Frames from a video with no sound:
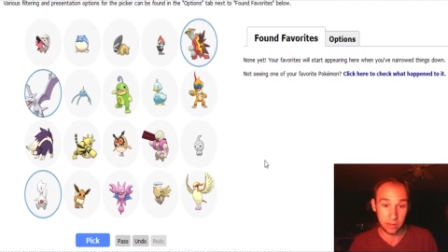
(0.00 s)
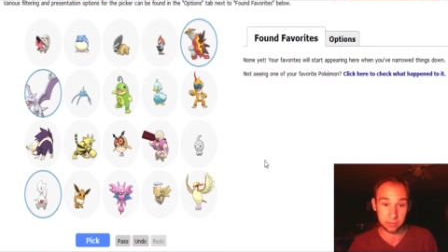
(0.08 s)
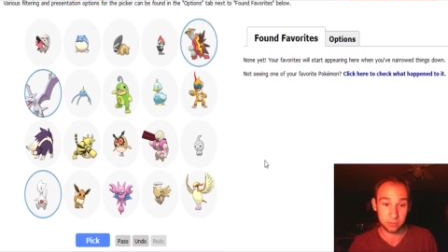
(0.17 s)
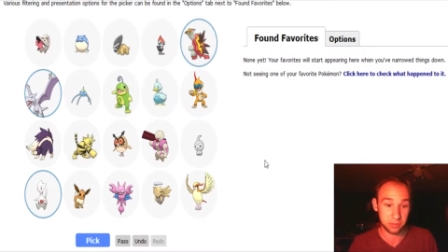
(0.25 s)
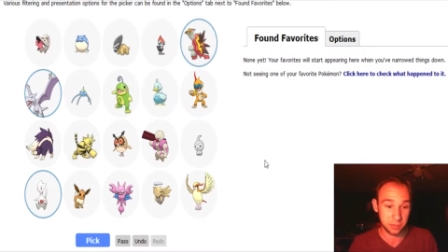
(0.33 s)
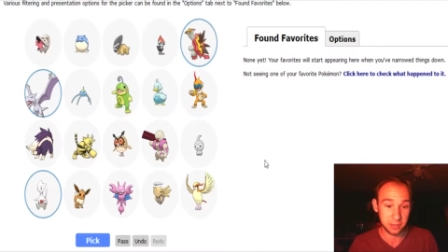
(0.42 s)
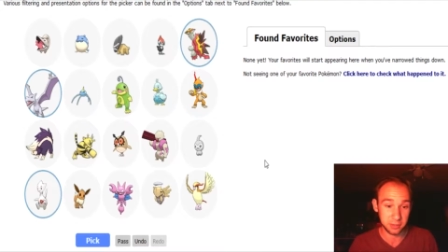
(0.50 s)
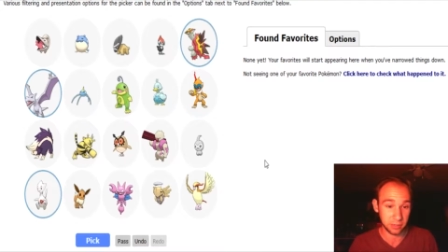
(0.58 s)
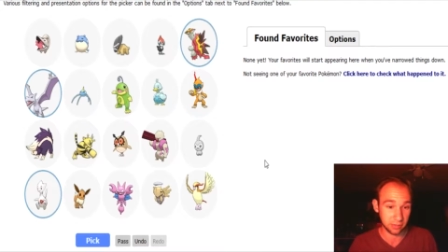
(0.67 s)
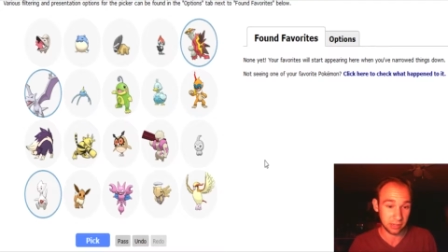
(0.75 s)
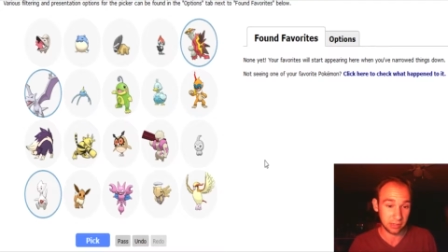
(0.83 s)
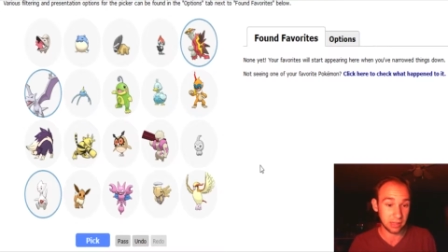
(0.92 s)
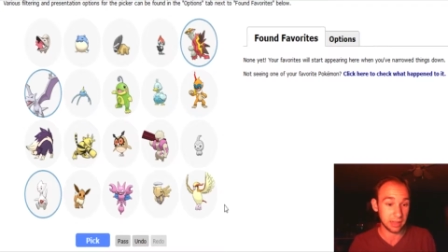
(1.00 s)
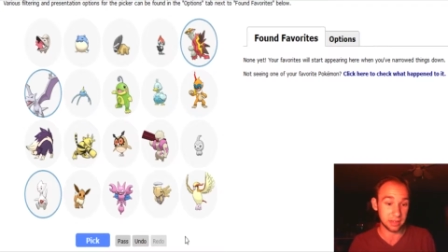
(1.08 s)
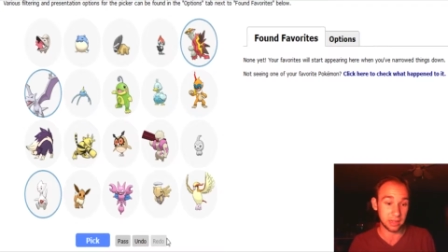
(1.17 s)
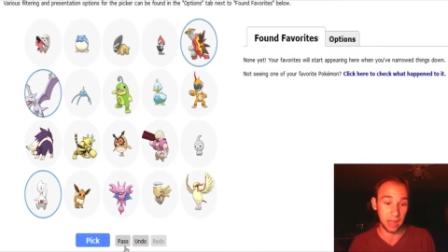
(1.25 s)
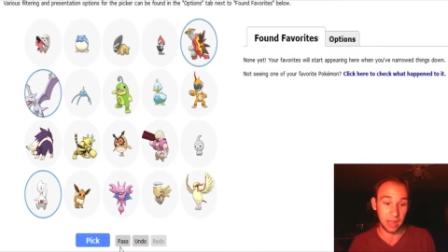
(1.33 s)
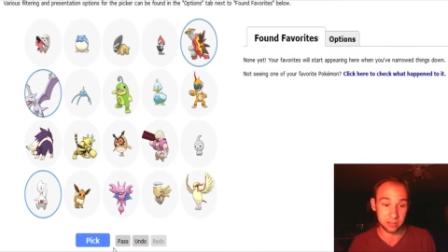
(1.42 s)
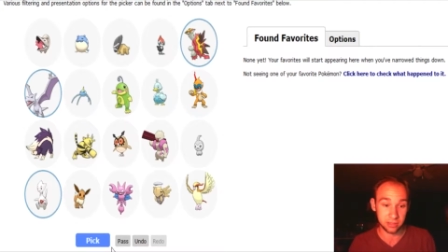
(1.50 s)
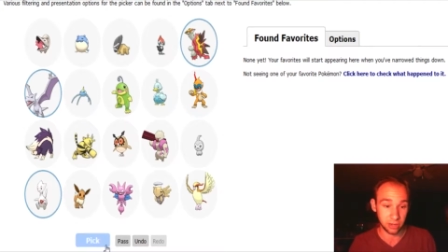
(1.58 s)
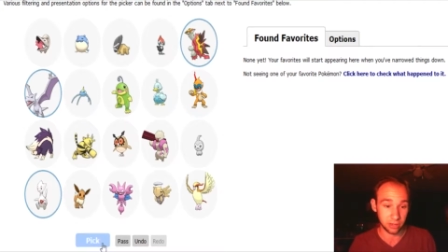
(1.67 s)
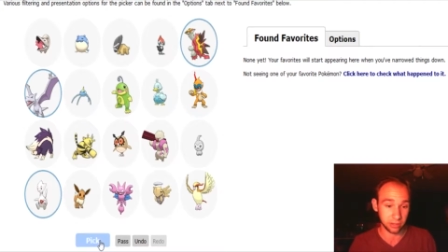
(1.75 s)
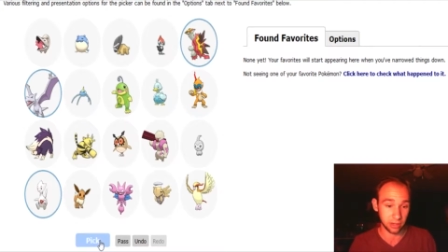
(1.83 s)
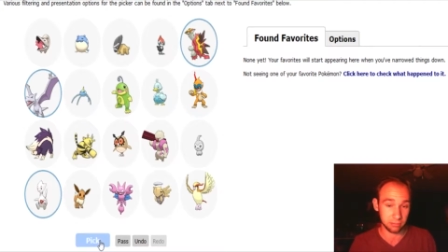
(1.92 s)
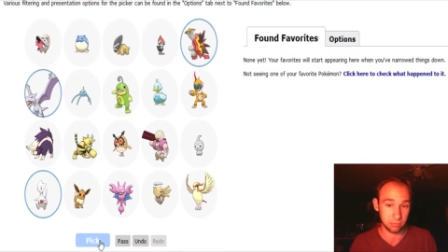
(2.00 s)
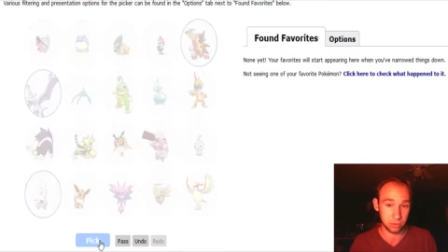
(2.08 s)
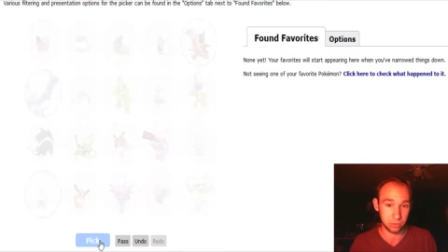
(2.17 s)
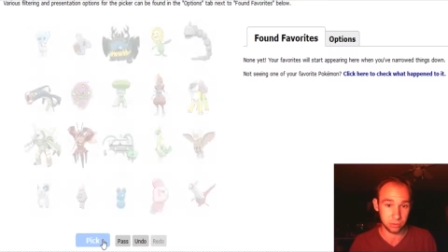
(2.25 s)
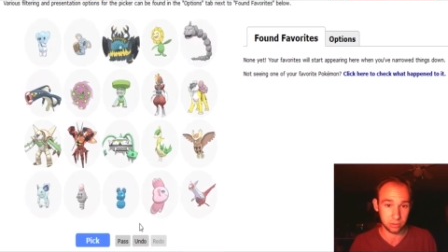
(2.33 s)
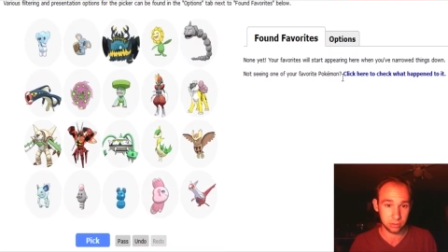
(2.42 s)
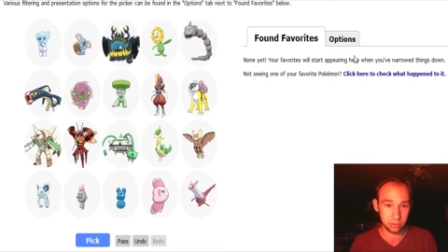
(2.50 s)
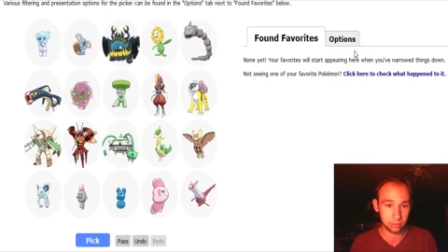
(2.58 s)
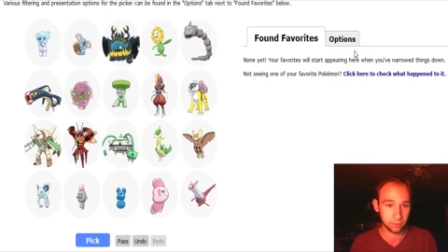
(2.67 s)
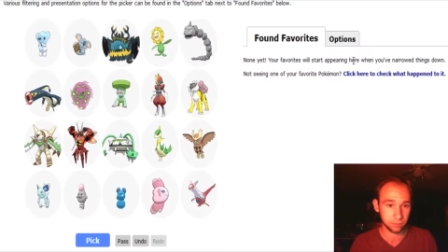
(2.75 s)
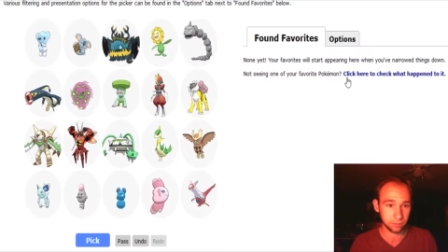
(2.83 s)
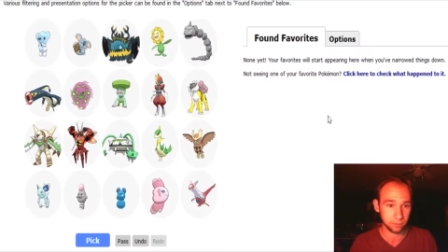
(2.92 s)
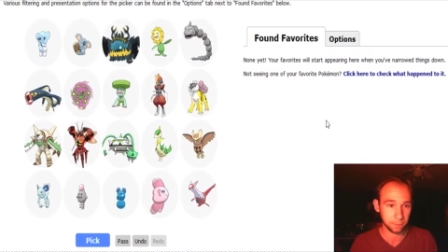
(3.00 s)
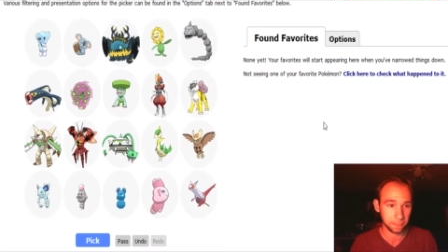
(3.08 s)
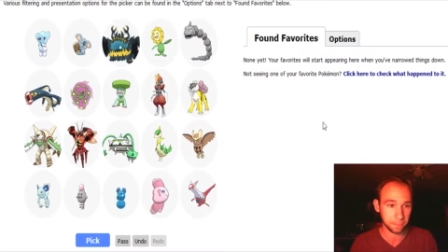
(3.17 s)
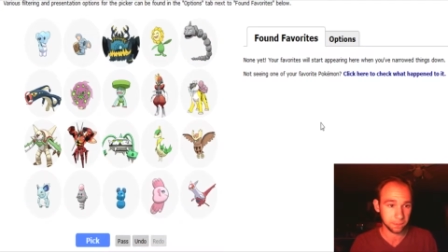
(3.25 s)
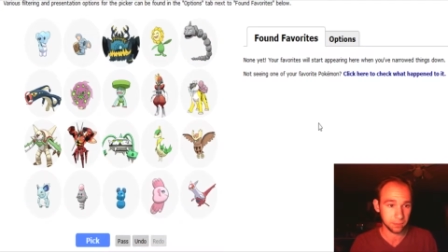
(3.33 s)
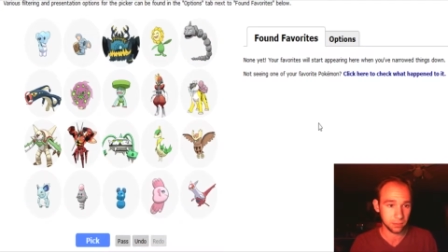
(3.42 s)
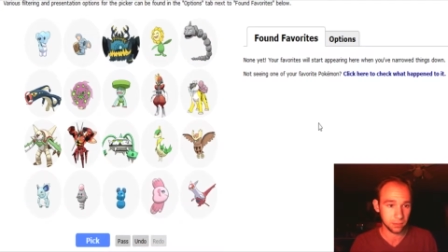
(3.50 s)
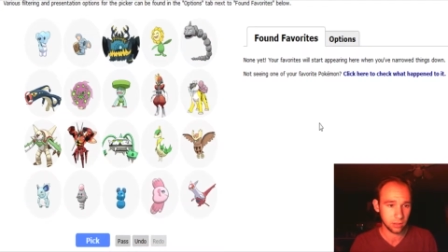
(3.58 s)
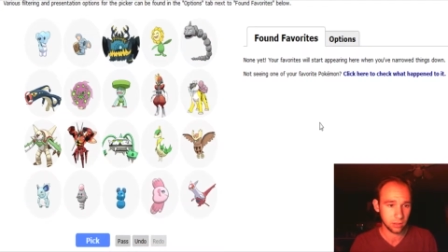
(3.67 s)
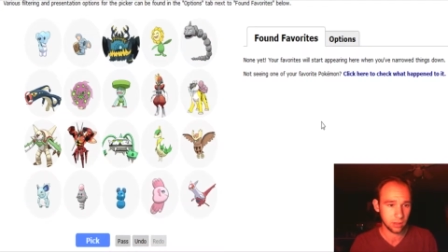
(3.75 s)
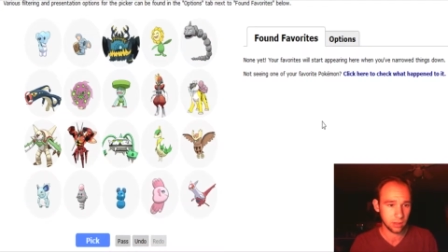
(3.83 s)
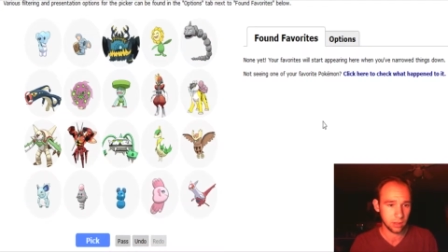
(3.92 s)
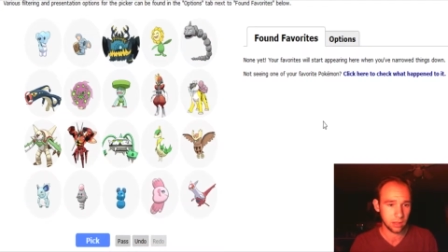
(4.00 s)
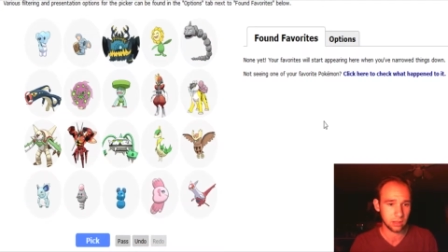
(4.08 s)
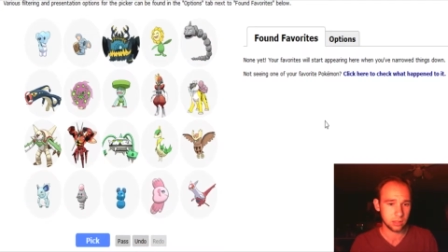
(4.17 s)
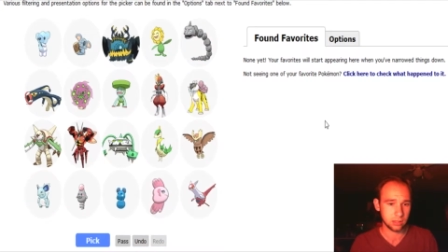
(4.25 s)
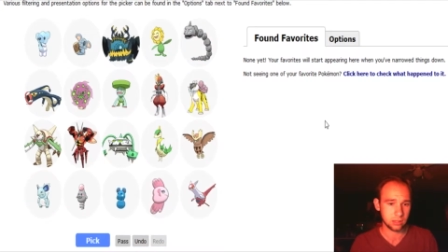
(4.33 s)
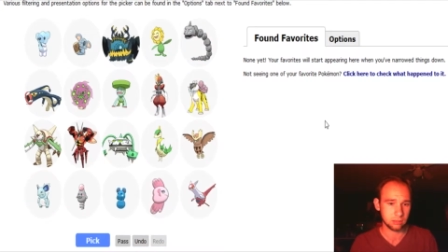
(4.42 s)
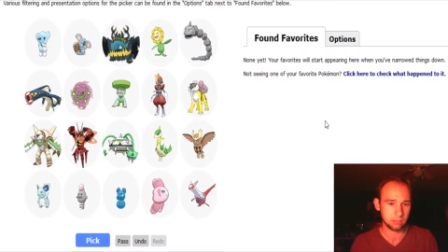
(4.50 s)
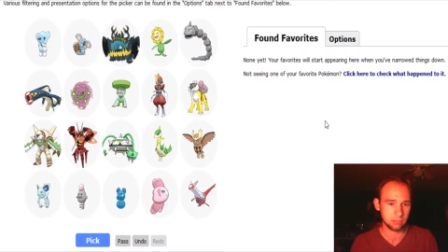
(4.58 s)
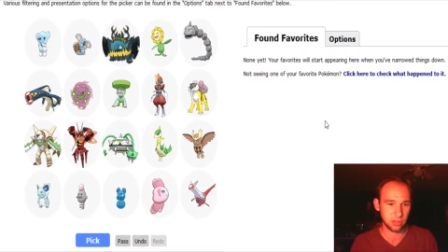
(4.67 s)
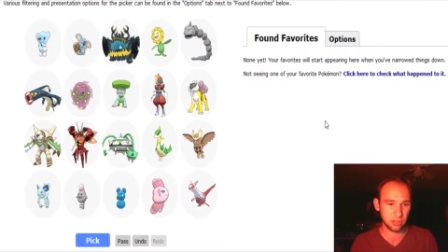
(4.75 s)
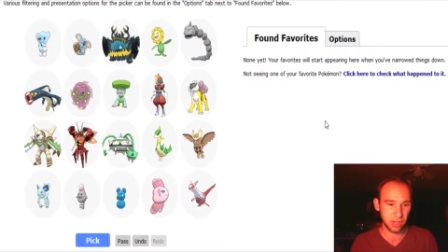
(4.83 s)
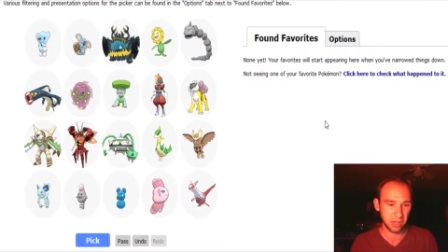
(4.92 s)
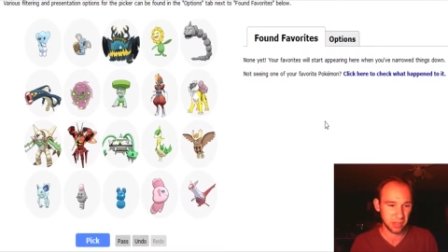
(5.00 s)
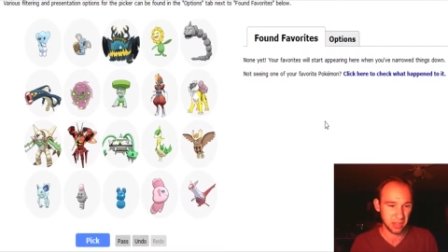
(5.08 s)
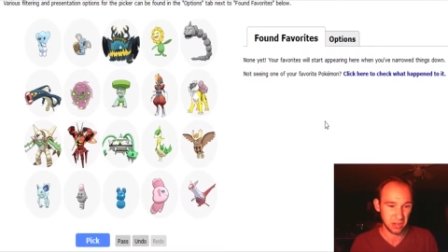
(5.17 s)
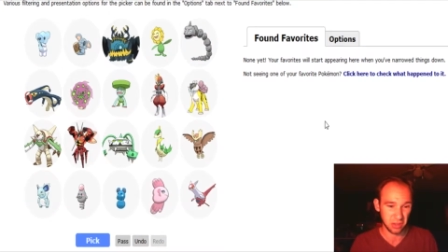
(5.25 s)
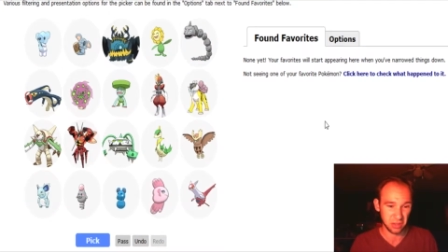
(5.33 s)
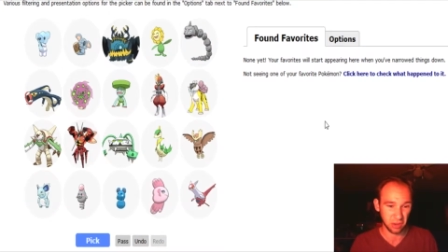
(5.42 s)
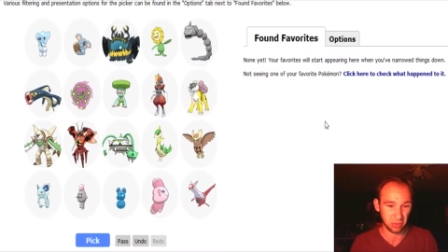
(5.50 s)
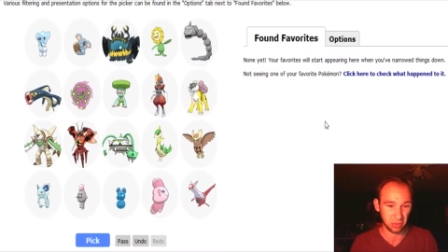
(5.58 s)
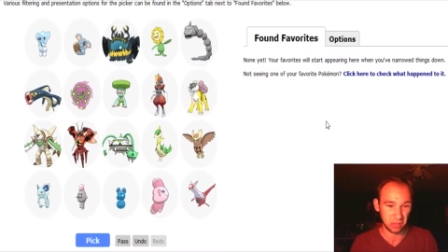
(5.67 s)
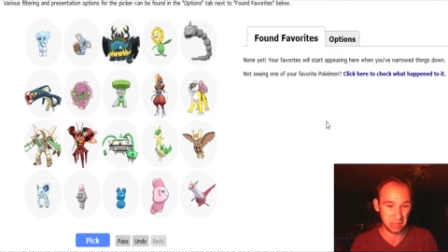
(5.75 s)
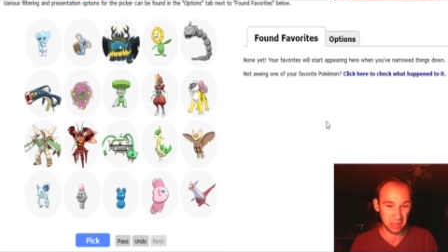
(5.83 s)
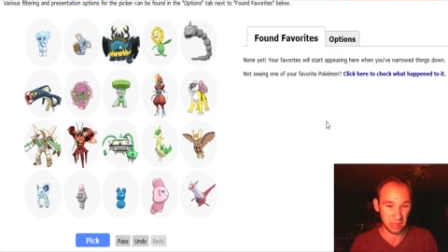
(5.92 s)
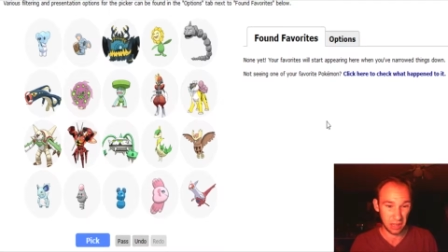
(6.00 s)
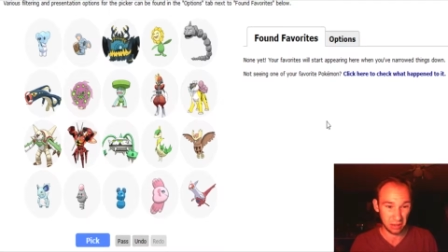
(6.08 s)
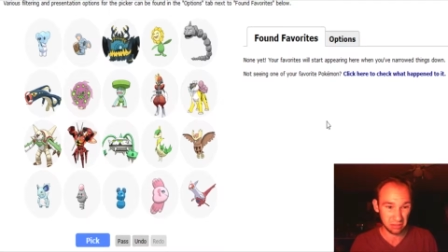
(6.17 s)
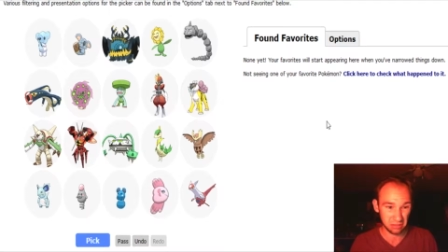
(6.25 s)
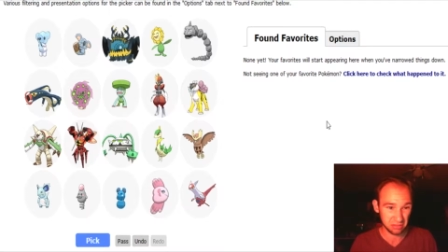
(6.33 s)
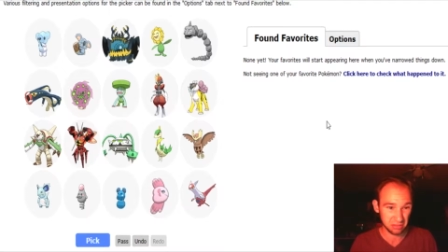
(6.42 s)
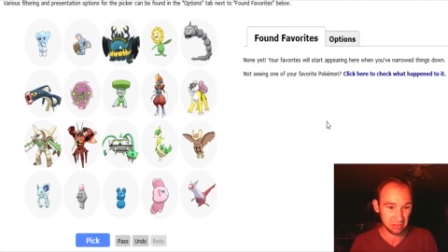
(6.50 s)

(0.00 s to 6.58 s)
which makes me really glad that I got Sun instead of Moon. Um, is there anything here that I really love?